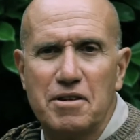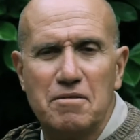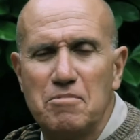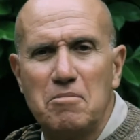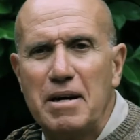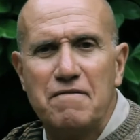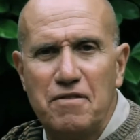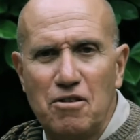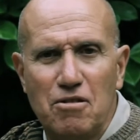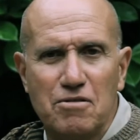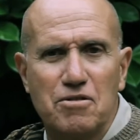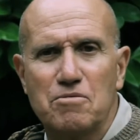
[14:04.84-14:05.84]
a mobile
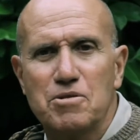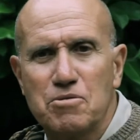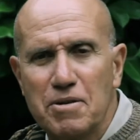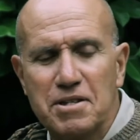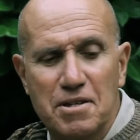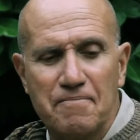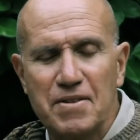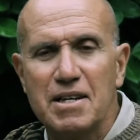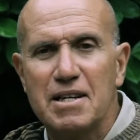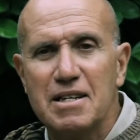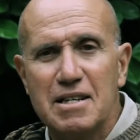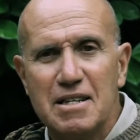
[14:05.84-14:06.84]
phone or with Twitter.
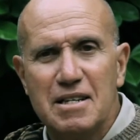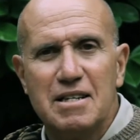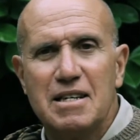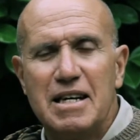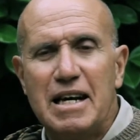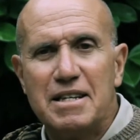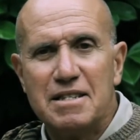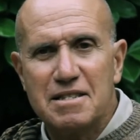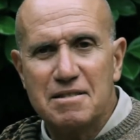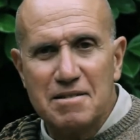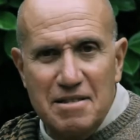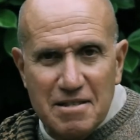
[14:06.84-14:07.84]
And
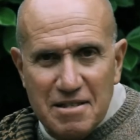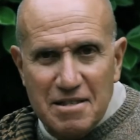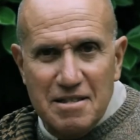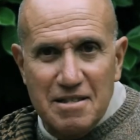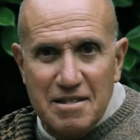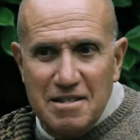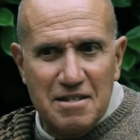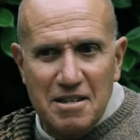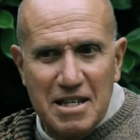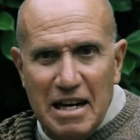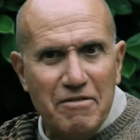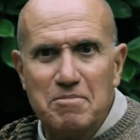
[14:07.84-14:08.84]
it, the
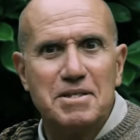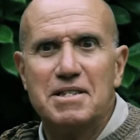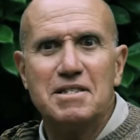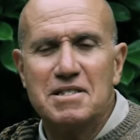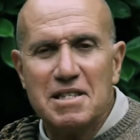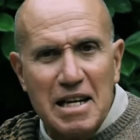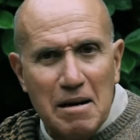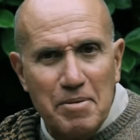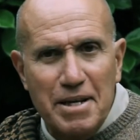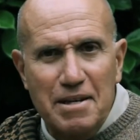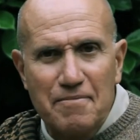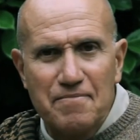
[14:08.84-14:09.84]
government didn't see it
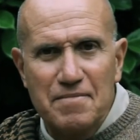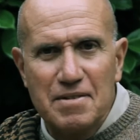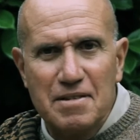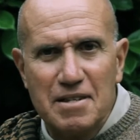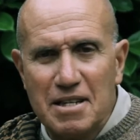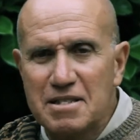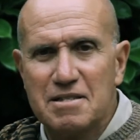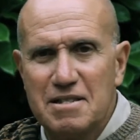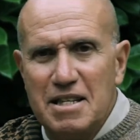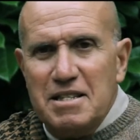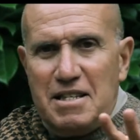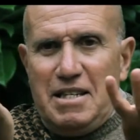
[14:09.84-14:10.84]
happening. It's
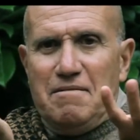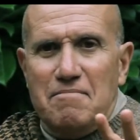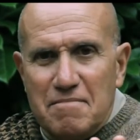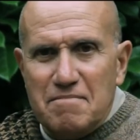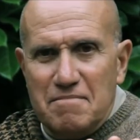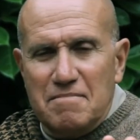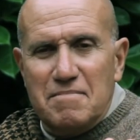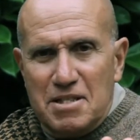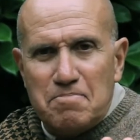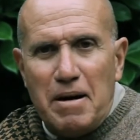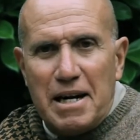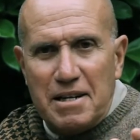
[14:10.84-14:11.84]
literally
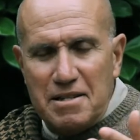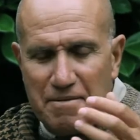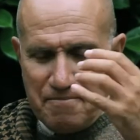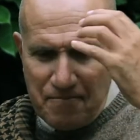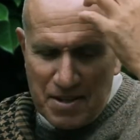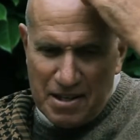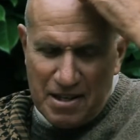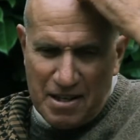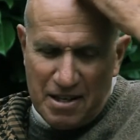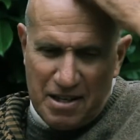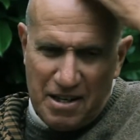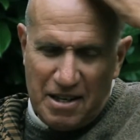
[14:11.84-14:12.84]
sparked.
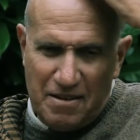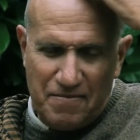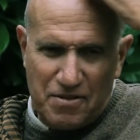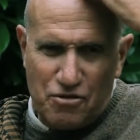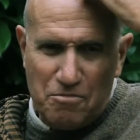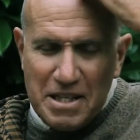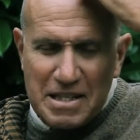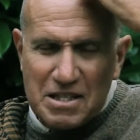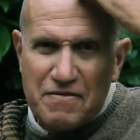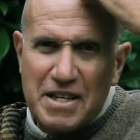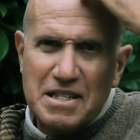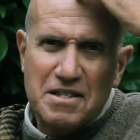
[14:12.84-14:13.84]
Uh, to me, that's
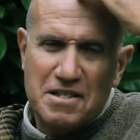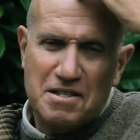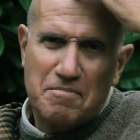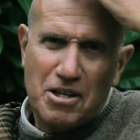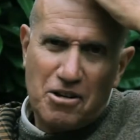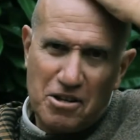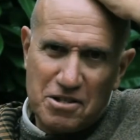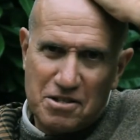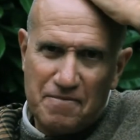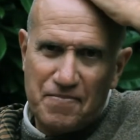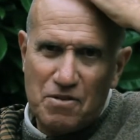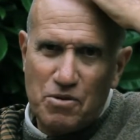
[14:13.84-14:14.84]
very interesting because
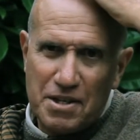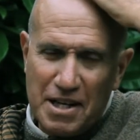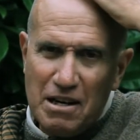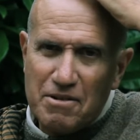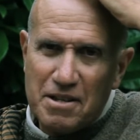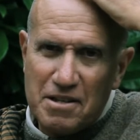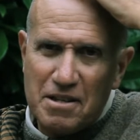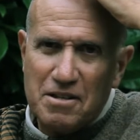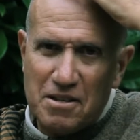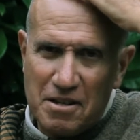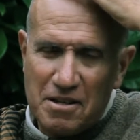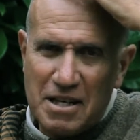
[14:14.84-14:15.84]
we're now, uh,
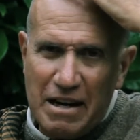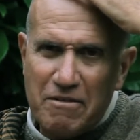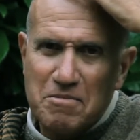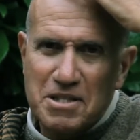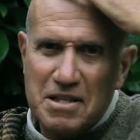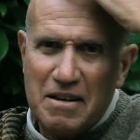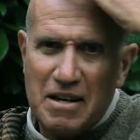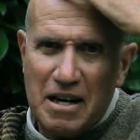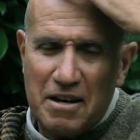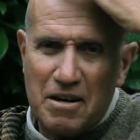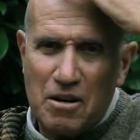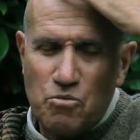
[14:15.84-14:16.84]
the governments
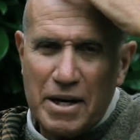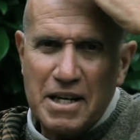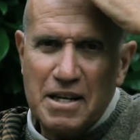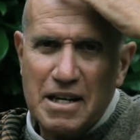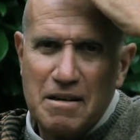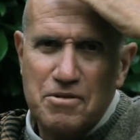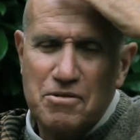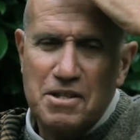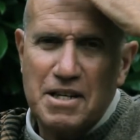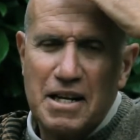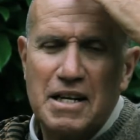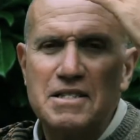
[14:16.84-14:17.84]
are, are, waking up to the
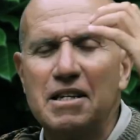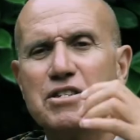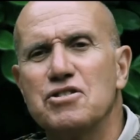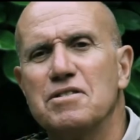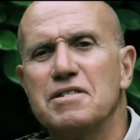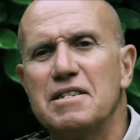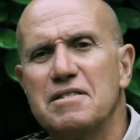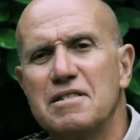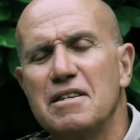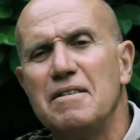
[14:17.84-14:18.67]
realization that